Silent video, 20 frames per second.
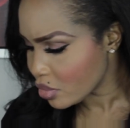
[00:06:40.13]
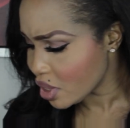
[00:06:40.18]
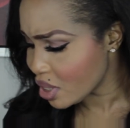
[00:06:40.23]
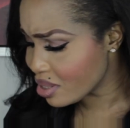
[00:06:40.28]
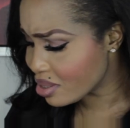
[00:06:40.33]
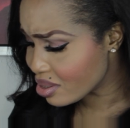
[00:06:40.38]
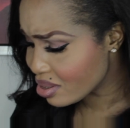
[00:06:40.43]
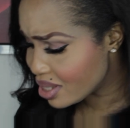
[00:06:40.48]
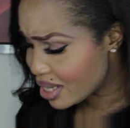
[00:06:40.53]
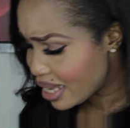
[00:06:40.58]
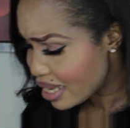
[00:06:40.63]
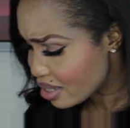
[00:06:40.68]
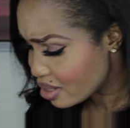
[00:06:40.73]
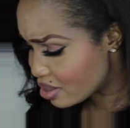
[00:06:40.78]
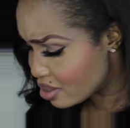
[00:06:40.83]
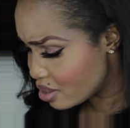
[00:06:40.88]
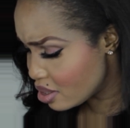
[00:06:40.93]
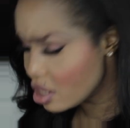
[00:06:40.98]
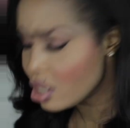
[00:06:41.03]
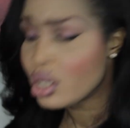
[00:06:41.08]
So
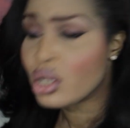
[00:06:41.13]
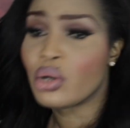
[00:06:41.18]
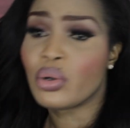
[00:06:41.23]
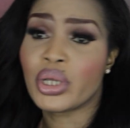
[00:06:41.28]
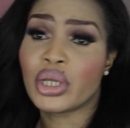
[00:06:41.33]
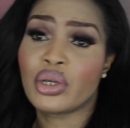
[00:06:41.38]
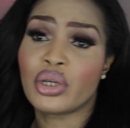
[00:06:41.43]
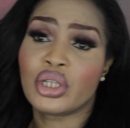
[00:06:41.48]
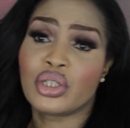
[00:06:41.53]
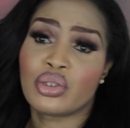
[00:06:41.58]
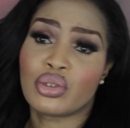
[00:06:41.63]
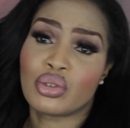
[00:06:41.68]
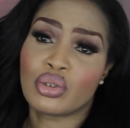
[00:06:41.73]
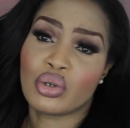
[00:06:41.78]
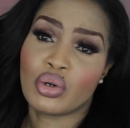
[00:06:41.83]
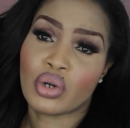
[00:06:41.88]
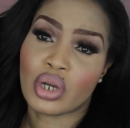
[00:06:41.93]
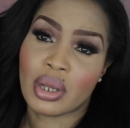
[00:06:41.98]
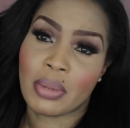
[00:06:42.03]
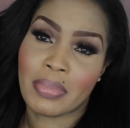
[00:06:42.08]
next, we're going to
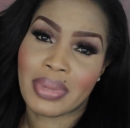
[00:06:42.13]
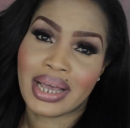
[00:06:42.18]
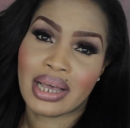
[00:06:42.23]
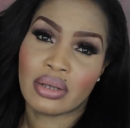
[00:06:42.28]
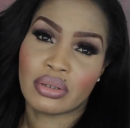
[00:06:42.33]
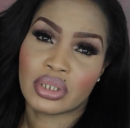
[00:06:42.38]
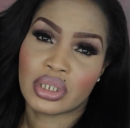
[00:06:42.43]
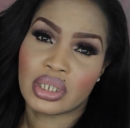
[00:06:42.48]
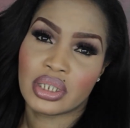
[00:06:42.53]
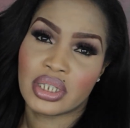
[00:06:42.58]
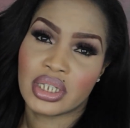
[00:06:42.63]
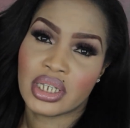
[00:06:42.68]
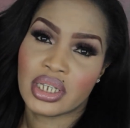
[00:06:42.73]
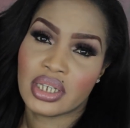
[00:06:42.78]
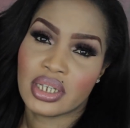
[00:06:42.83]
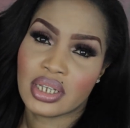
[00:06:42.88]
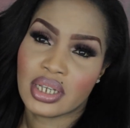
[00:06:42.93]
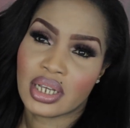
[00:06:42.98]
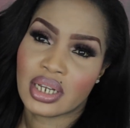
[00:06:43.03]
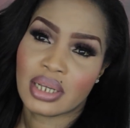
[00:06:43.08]
talk about
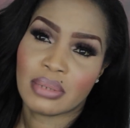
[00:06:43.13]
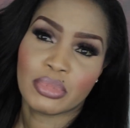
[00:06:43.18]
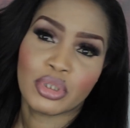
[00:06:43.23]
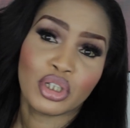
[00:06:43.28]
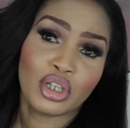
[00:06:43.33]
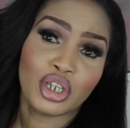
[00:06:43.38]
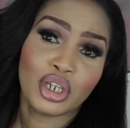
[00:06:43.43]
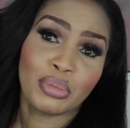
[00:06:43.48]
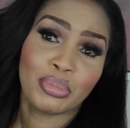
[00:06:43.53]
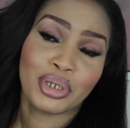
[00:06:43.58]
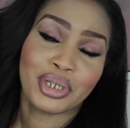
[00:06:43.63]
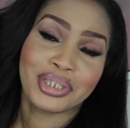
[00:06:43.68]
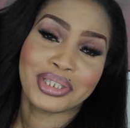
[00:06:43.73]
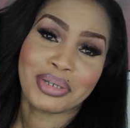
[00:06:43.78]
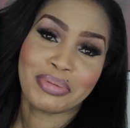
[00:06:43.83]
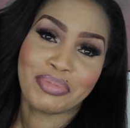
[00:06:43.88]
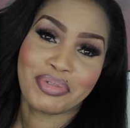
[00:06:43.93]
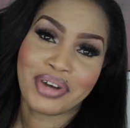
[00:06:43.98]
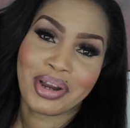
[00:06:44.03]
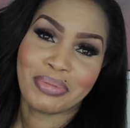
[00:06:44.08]
the, and I'm turning because
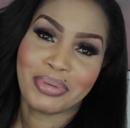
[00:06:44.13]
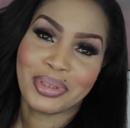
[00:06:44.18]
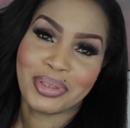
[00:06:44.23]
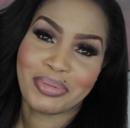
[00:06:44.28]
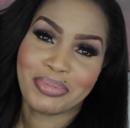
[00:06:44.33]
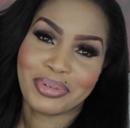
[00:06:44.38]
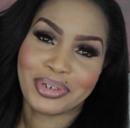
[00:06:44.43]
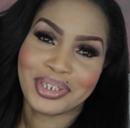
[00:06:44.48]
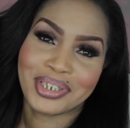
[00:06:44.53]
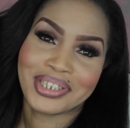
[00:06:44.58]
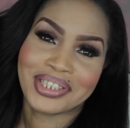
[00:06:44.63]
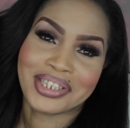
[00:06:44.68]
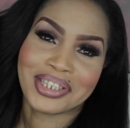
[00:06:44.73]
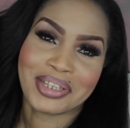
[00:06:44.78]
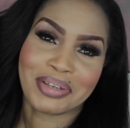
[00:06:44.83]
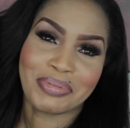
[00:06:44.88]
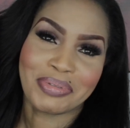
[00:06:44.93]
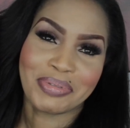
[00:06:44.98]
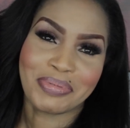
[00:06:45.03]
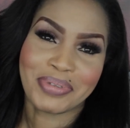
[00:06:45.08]
I'm grabbing the brushes as
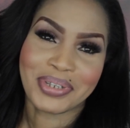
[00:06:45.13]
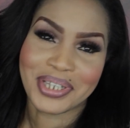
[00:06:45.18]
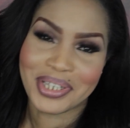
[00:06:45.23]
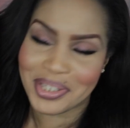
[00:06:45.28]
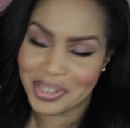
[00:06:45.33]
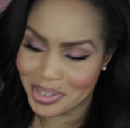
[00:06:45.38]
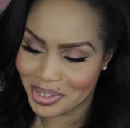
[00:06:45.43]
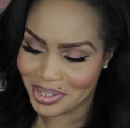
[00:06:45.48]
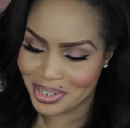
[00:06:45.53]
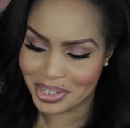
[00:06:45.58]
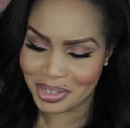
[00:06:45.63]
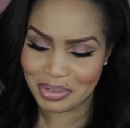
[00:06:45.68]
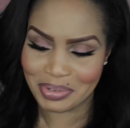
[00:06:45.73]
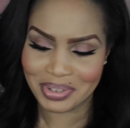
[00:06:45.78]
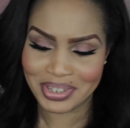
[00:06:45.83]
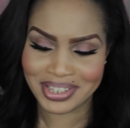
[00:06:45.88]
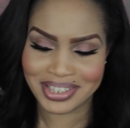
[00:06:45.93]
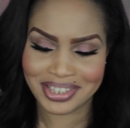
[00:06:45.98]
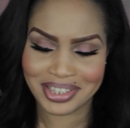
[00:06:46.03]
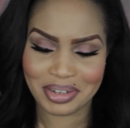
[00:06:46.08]
I'm speaking to you,
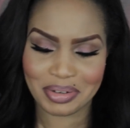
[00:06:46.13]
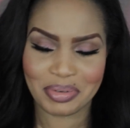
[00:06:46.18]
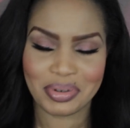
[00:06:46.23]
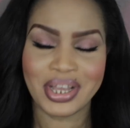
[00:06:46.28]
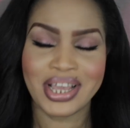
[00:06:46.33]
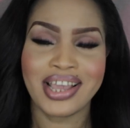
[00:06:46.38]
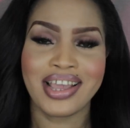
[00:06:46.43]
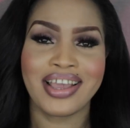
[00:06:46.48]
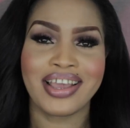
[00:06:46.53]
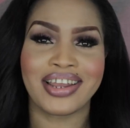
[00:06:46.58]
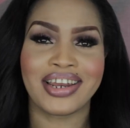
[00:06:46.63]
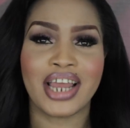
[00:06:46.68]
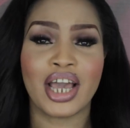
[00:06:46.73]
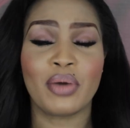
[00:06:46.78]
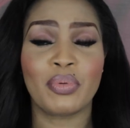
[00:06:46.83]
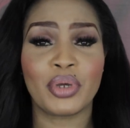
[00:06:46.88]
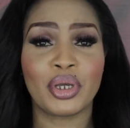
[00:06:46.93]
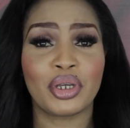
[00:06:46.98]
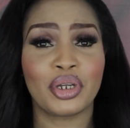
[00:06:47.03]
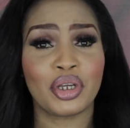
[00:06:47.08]
divas. So
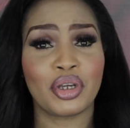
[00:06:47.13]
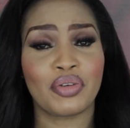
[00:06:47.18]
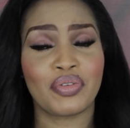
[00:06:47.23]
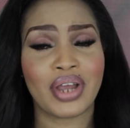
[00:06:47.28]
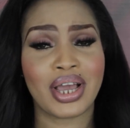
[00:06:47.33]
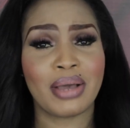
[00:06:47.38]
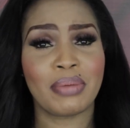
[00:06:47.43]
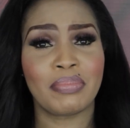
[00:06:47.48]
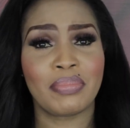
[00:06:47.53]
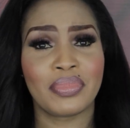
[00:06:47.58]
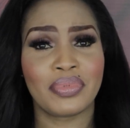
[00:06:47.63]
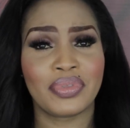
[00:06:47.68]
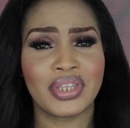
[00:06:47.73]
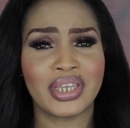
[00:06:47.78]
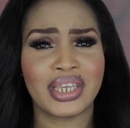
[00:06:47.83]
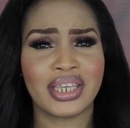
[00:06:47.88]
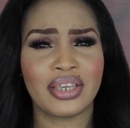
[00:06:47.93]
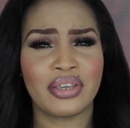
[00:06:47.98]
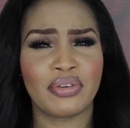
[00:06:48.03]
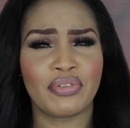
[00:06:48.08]
now we're going to grab
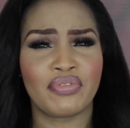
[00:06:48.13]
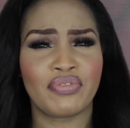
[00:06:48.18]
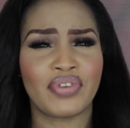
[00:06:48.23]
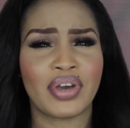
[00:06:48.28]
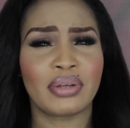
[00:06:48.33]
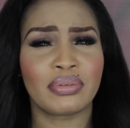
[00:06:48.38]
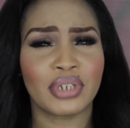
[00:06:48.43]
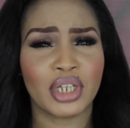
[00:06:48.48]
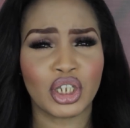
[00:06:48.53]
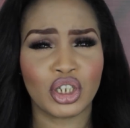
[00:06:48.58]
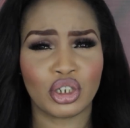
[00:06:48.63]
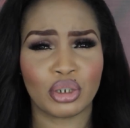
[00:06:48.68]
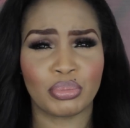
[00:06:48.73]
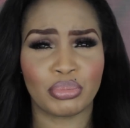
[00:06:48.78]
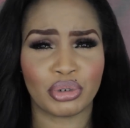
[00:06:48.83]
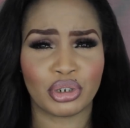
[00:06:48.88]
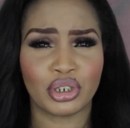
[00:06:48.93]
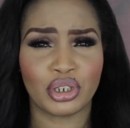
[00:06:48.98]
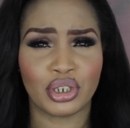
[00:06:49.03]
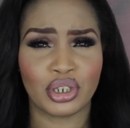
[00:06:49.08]
the foundation
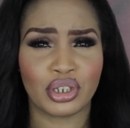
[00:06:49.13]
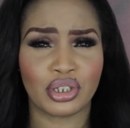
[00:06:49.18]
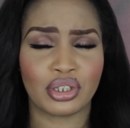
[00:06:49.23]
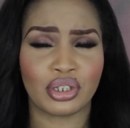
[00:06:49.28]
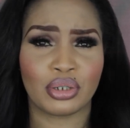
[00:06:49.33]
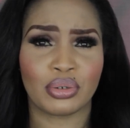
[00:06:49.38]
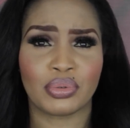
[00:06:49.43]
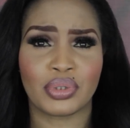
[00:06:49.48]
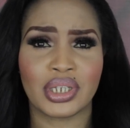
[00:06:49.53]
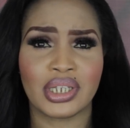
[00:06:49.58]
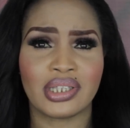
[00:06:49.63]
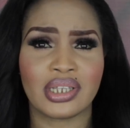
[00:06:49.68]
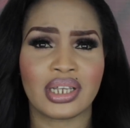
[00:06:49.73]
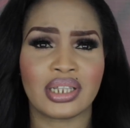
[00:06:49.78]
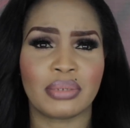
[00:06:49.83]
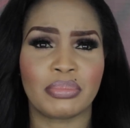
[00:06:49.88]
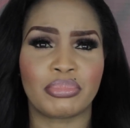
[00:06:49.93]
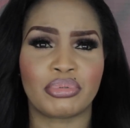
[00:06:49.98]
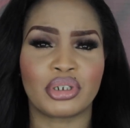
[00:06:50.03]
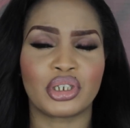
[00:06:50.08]
brushes. So these are
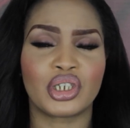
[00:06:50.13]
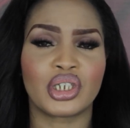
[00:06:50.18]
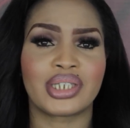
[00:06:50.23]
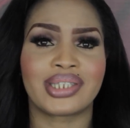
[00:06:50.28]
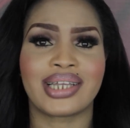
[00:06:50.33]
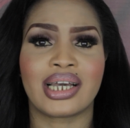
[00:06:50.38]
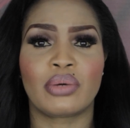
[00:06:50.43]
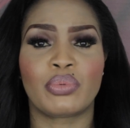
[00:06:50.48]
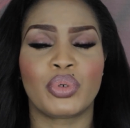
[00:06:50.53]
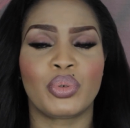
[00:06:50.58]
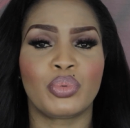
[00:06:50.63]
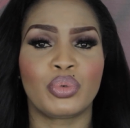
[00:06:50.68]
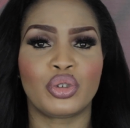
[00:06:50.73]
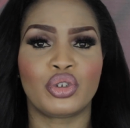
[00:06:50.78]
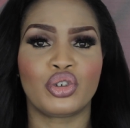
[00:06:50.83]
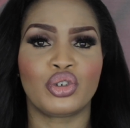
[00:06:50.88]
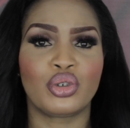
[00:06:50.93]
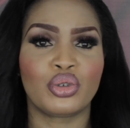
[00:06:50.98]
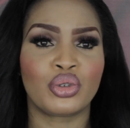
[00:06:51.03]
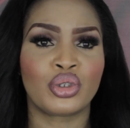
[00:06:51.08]
the brushes that we
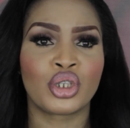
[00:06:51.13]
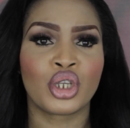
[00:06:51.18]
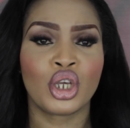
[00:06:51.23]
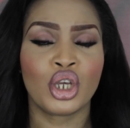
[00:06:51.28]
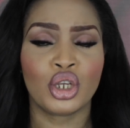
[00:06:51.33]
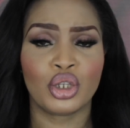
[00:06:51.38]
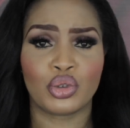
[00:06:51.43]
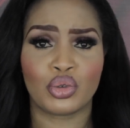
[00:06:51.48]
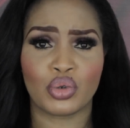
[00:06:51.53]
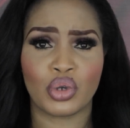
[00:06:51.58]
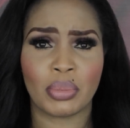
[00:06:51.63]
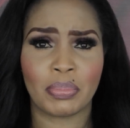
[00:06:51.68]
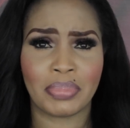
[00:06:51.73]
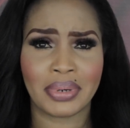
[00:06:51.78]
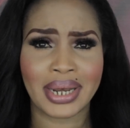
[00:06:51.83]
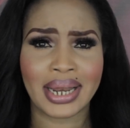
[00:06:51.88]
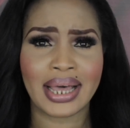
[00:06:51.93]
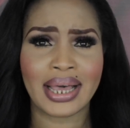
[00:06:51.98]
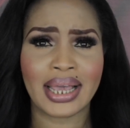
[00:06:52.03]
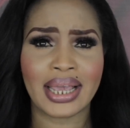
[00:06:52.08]
would use to
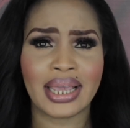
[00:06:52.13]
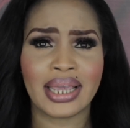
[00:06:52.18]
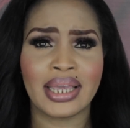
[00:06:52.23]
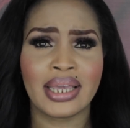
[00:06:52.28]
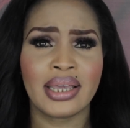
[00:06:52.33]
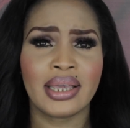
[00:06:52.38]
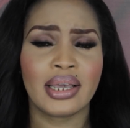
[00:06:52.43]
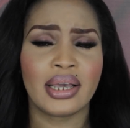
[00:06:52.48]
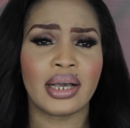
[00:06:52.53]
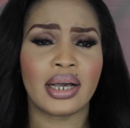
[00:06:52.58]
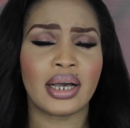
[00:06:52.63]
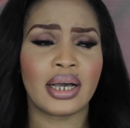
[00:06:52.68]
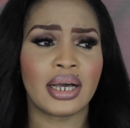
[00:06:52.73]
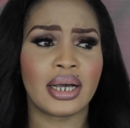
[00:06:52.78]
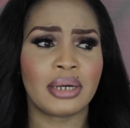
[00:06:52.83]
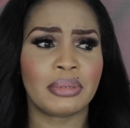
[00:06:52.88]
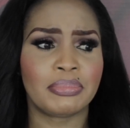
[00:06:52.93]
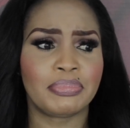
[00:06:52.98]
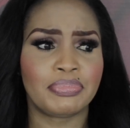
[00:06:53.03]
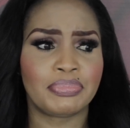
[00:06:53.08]
apply
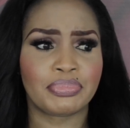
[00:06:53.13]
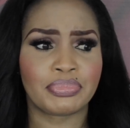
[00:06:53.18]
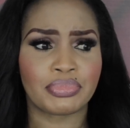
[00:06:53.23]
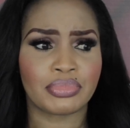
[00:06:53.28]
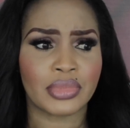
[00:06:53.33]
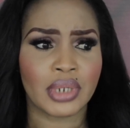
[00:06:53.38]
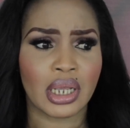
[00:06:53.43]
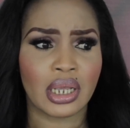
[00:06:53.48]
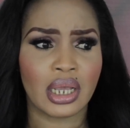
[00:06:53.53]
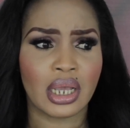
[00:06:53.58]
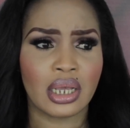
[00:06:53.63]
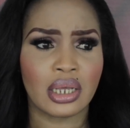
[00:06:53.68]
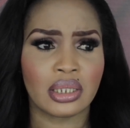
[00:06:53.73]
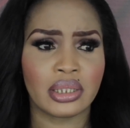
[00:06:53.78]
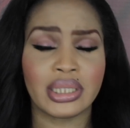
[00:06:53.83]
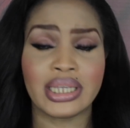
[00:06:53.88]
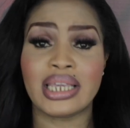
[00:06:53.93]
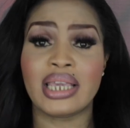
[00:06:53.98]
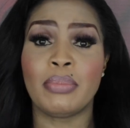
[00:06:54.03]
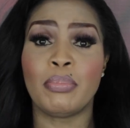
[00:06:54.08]

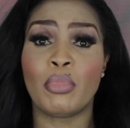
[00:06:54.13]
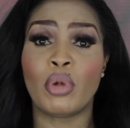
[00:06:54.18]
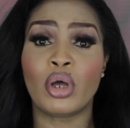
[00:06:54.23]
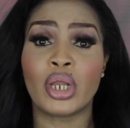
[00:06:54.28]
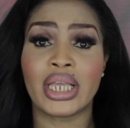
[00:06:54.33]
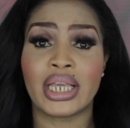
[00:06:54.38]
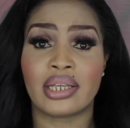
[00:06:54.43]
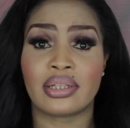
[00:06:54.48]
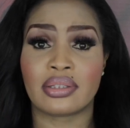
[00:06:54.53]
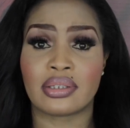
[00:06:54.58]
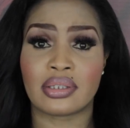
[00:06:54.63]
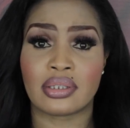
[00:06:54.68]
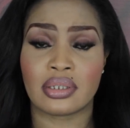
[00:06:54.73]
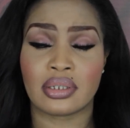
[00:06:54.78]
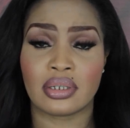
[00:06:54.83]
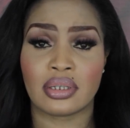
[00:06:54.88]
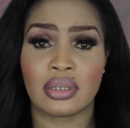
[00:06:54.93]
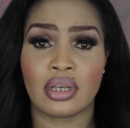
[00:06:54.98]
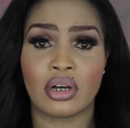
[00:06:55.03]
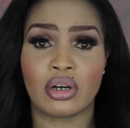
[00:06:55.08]
the
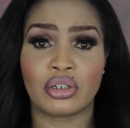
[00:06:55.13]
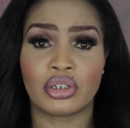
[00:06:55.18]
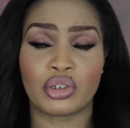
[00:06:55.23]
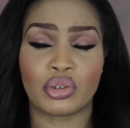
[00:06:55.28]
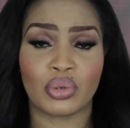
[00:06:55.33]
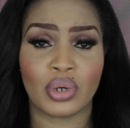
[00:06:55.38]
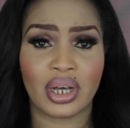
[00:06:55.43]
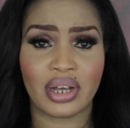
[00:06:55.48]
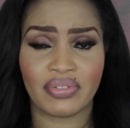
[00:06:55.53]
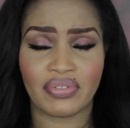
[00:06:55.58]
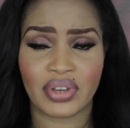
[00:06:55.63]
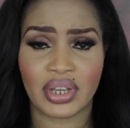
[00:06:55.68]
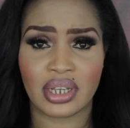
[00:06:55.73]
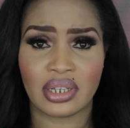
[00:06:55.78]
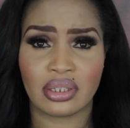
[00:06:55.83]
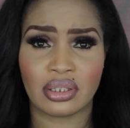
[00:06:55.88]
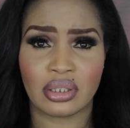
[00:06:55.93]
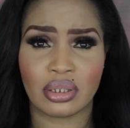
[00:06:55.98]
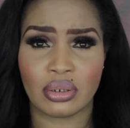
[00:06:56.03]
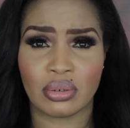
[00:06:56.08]
emollients onto our
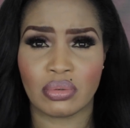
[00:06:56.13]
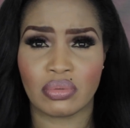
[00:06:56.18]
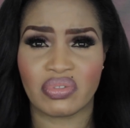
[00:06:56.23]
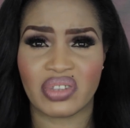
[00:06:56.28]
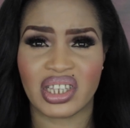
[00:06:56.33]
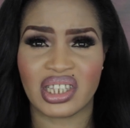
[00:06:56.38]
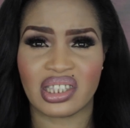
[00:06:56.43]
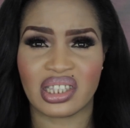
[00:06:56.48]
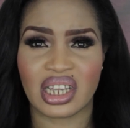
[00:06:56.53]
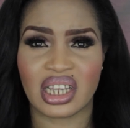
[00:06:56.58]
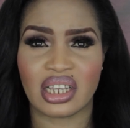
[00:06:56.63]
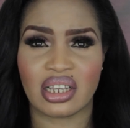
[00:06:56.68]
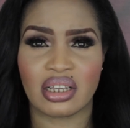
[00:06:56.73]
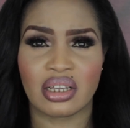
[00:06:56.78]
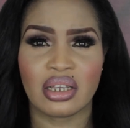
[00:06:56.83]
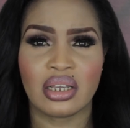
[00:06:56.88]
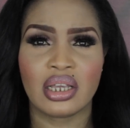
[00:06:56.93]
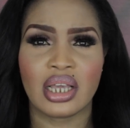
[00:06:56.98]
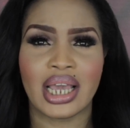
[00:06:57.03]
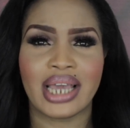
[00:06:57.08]
face. So things like
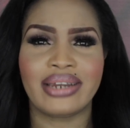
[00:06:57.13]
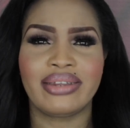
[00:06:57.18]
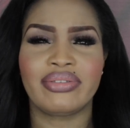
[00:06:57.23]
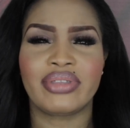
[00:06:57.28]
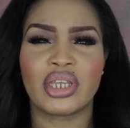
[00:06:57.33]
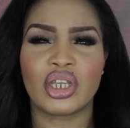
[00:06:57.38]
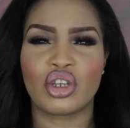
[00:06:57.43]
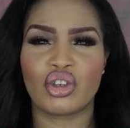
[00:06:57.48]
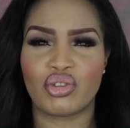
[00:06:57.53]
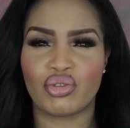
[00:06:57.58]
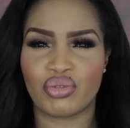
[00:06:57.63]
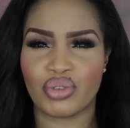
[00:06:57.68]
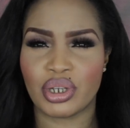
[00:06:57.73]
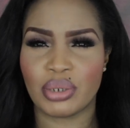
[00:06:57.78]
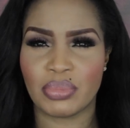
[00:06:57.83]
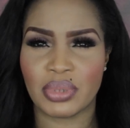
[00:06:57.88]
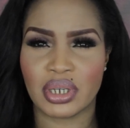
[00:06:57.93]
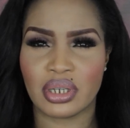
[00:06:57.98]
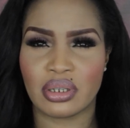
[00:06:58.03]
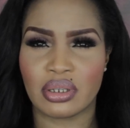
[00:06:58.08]
anything
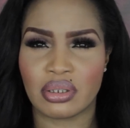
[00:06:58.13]
creamy.